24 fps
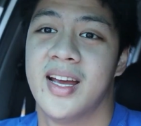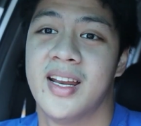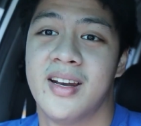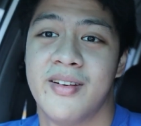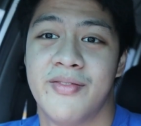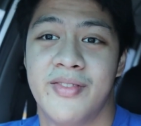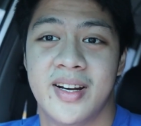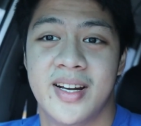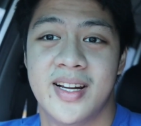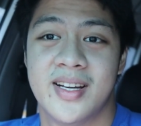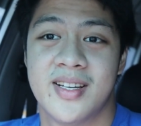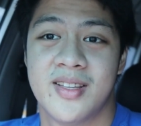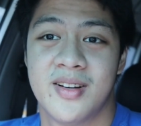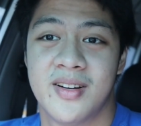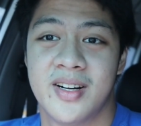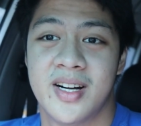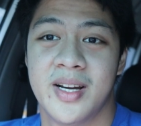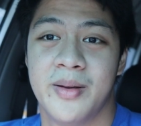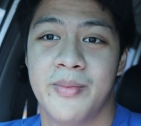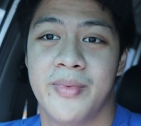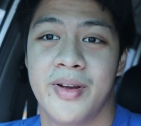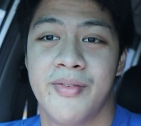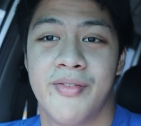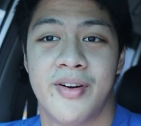And a funny
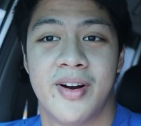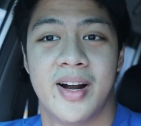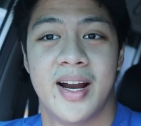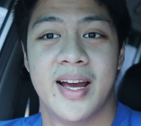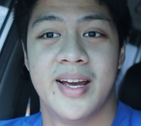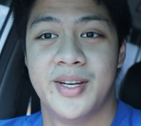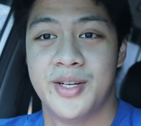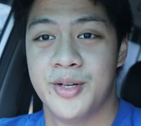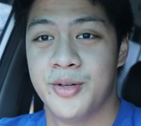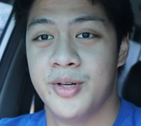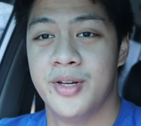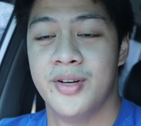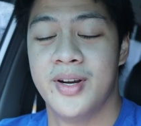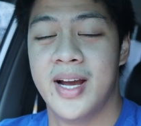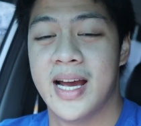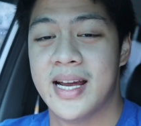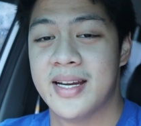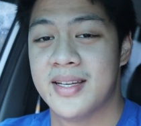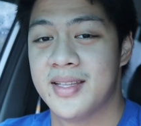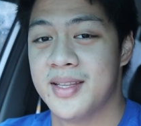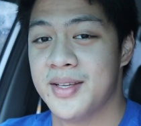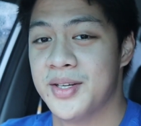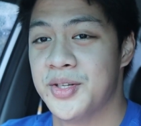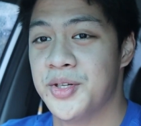story before I show you
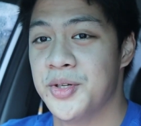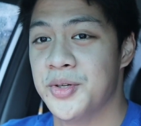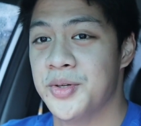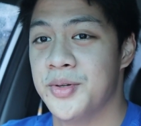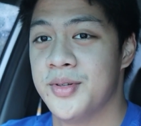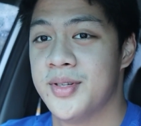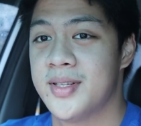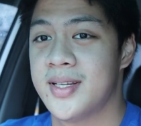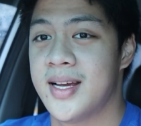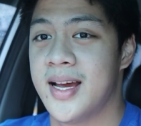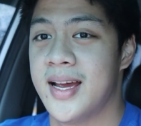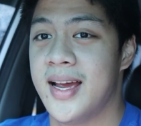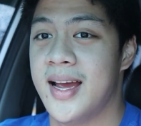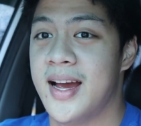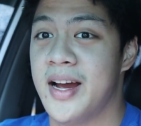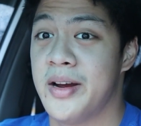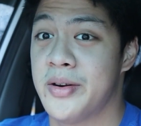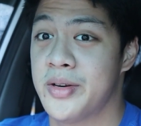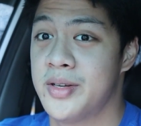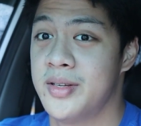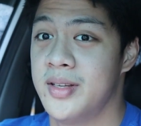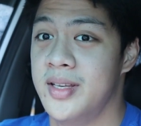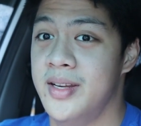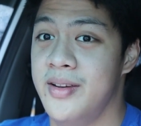guys the shoes, I
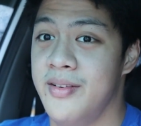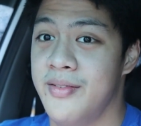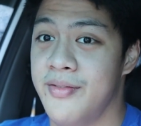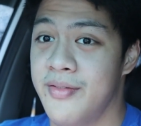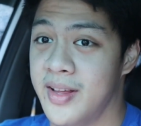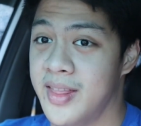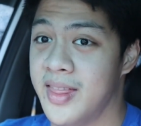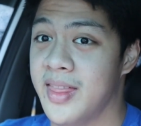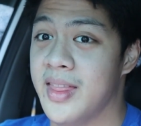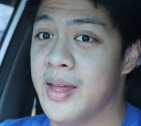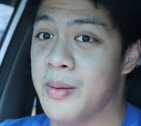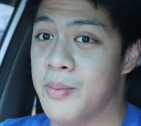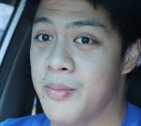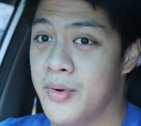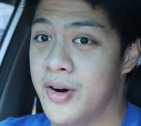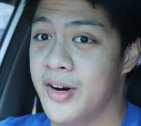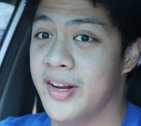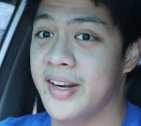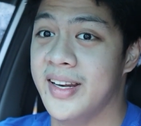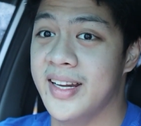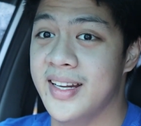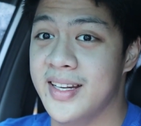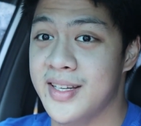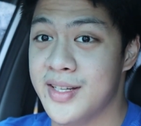actually fit them
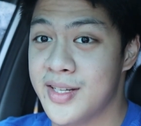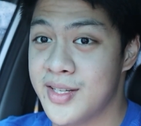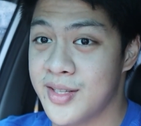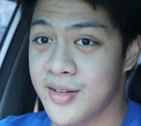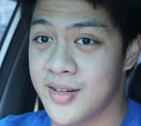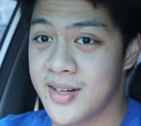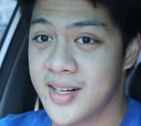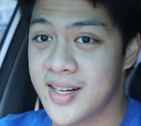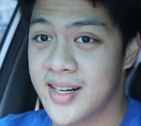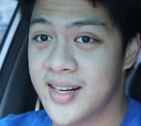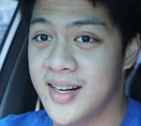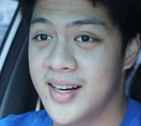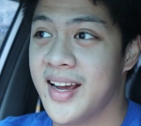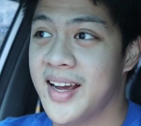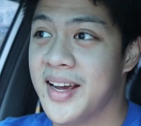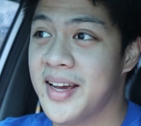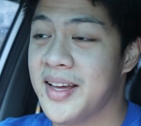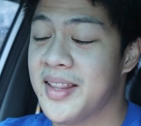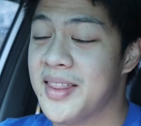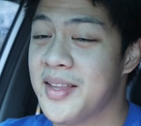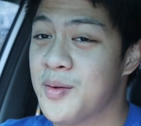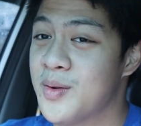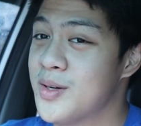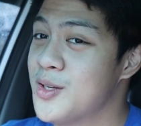on in store.
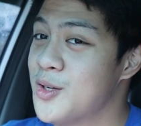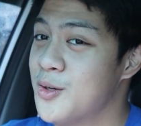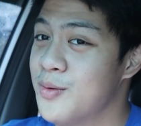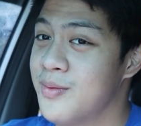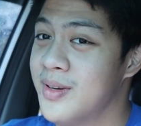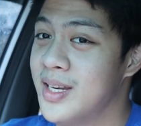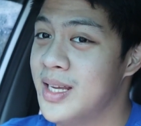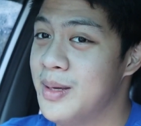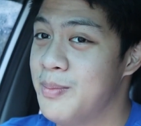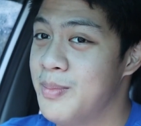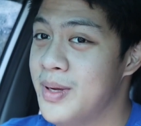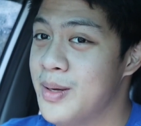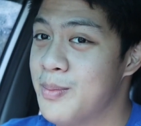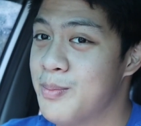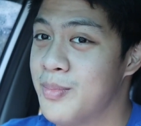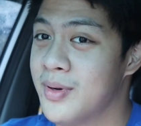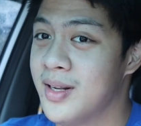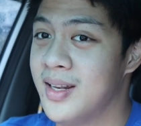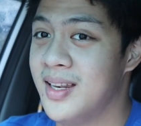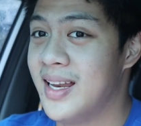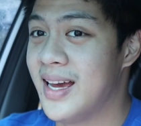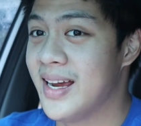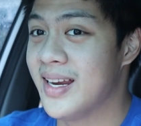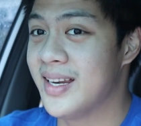And there were so many
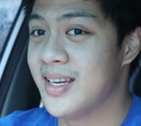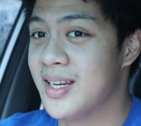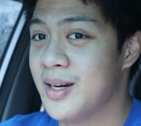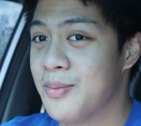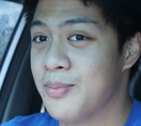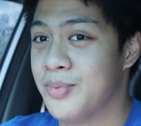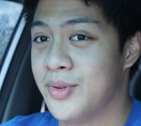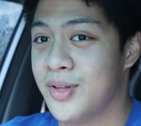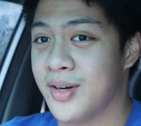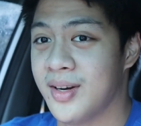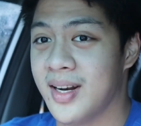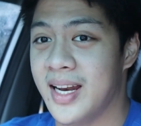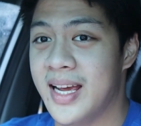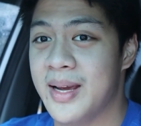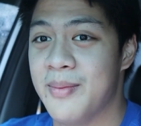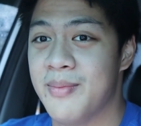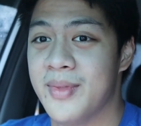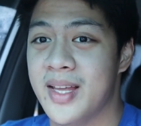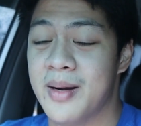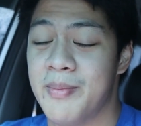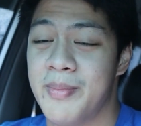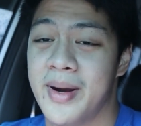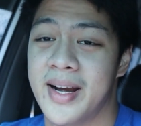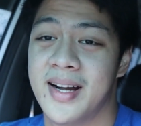people lined up to claim
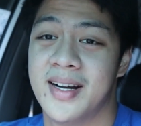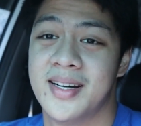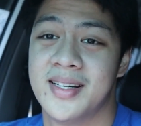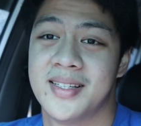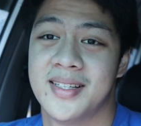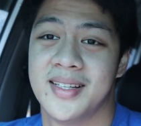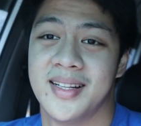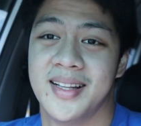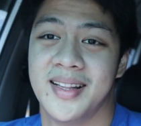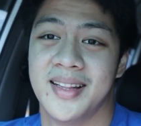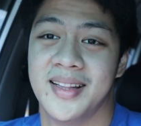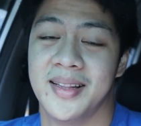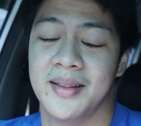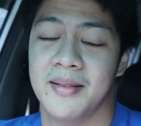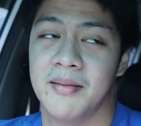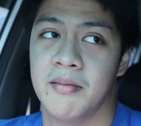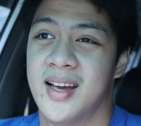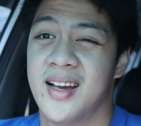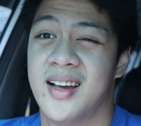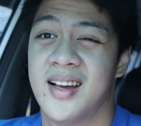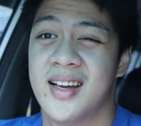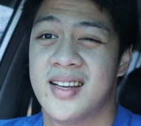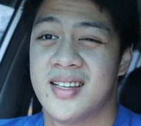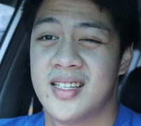their pairs. And
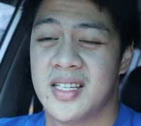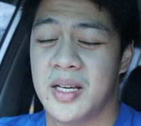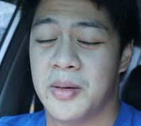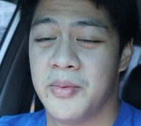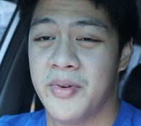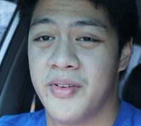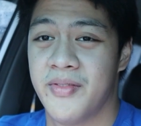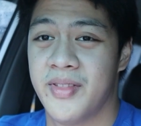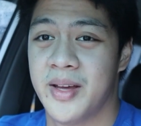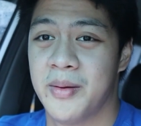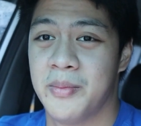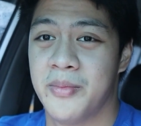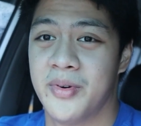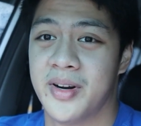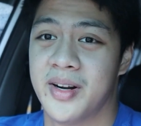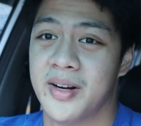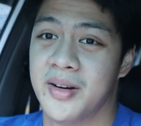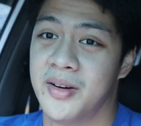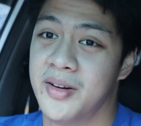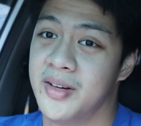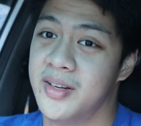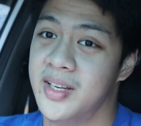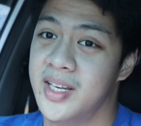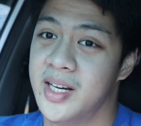I guess some of them or
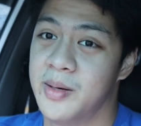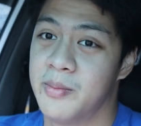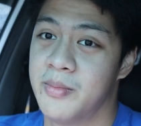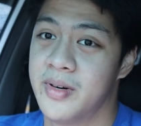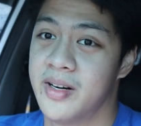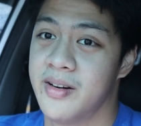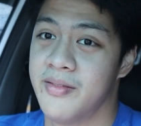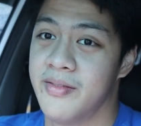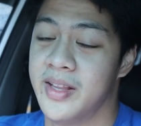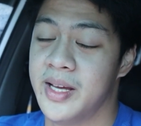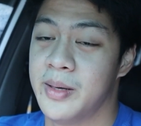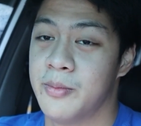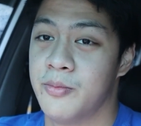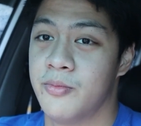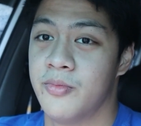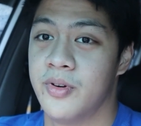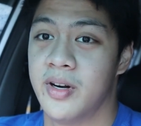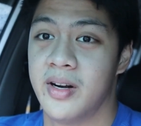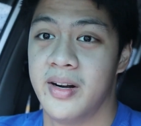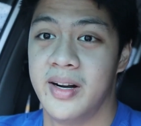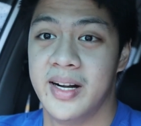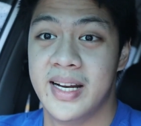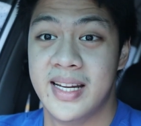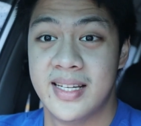a good number of them
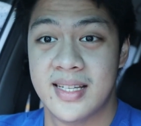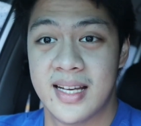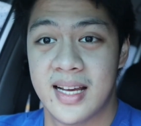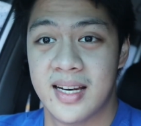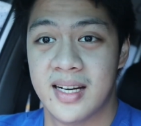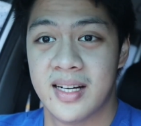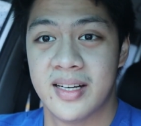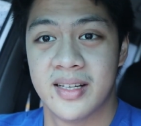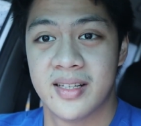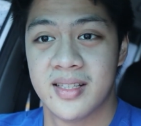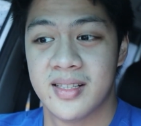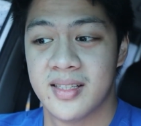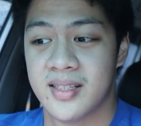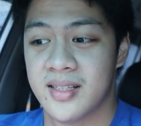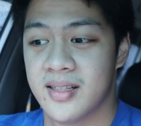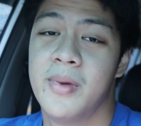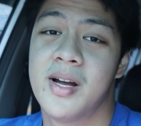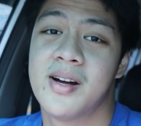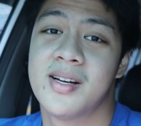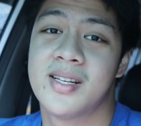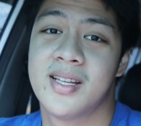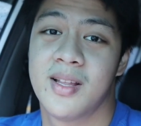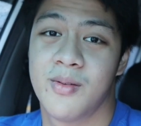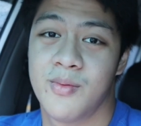were resellers.
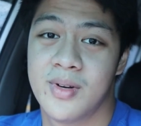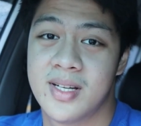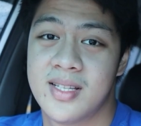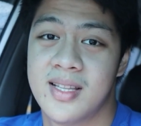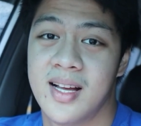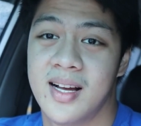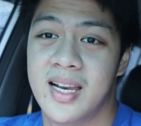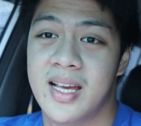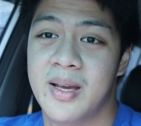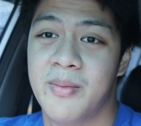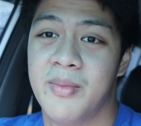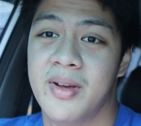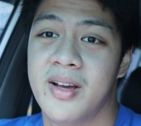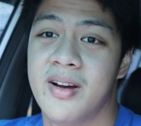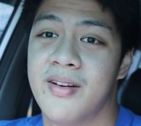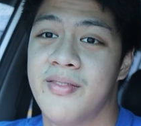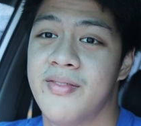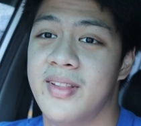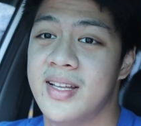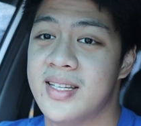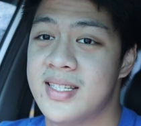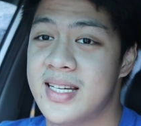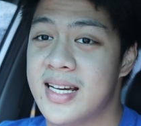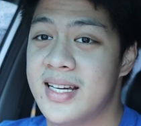Because it was the claiming
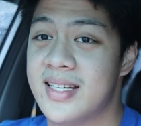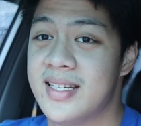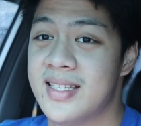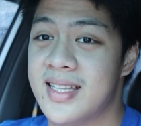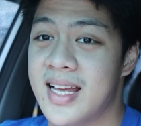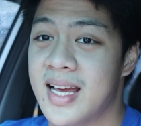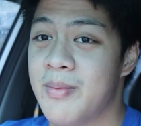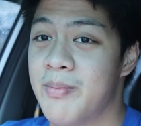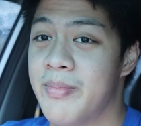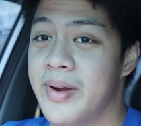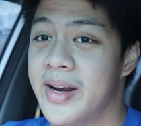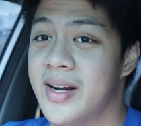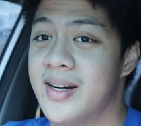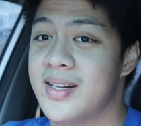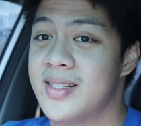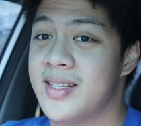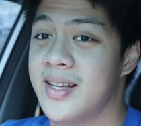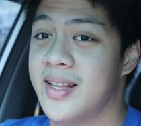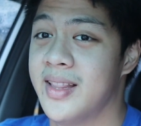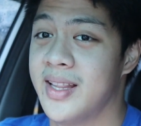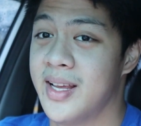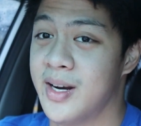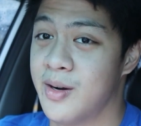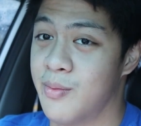of the size 10 pairs
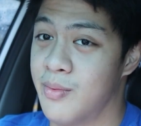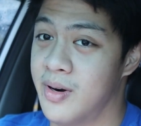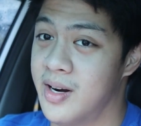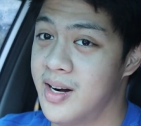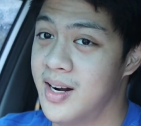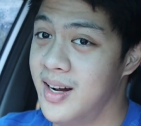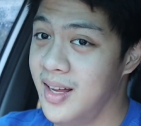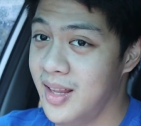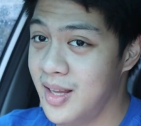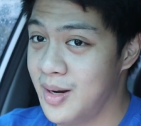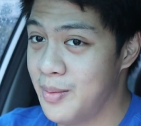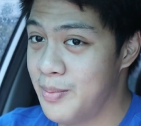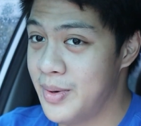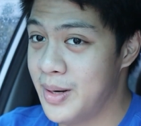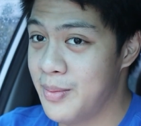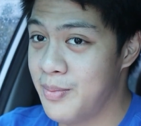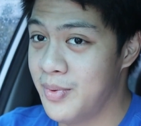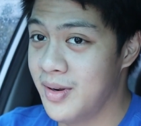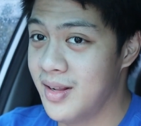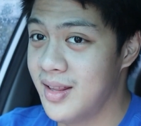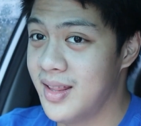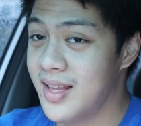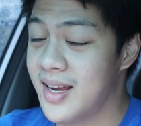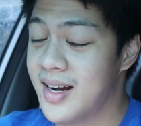and there were other
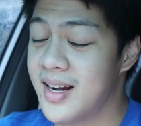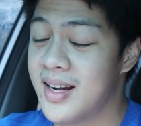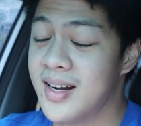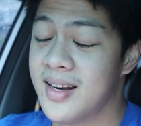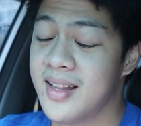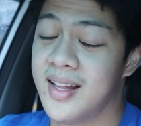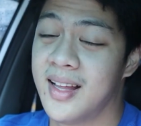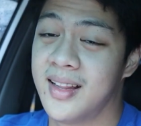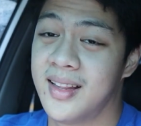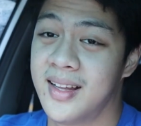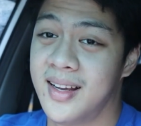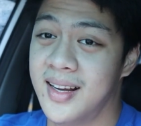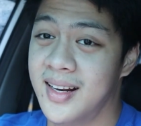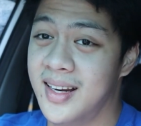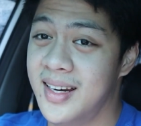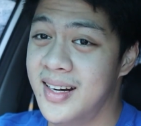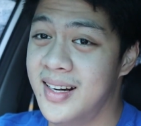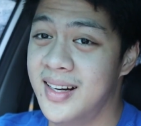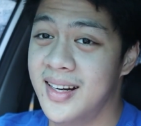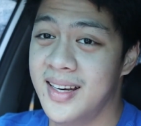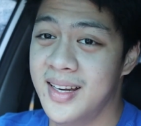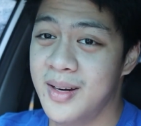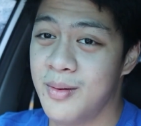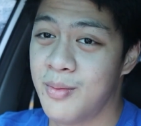people there that that
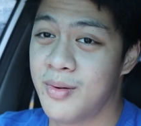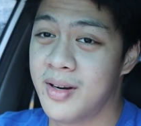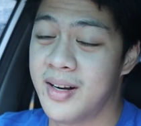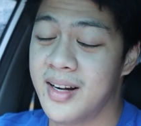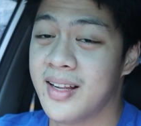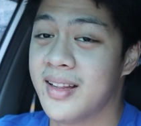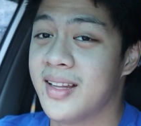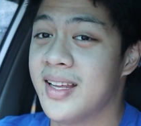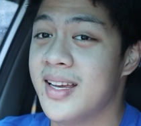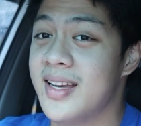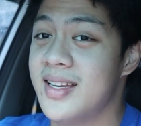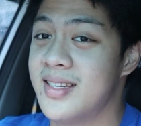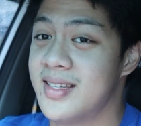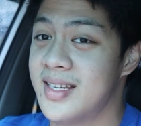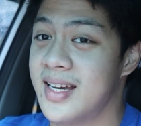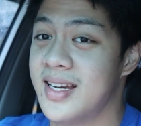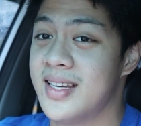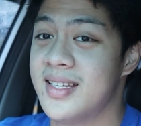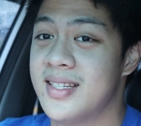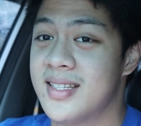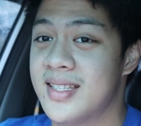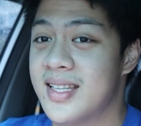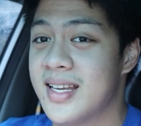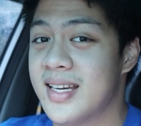clearly weren't a
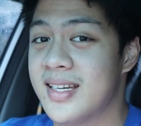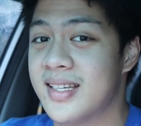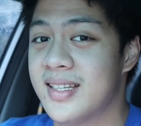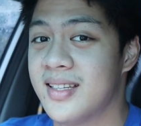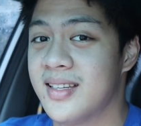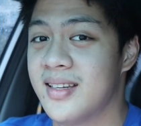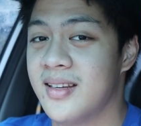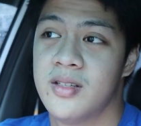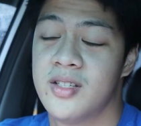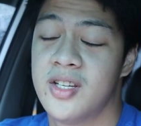size 10.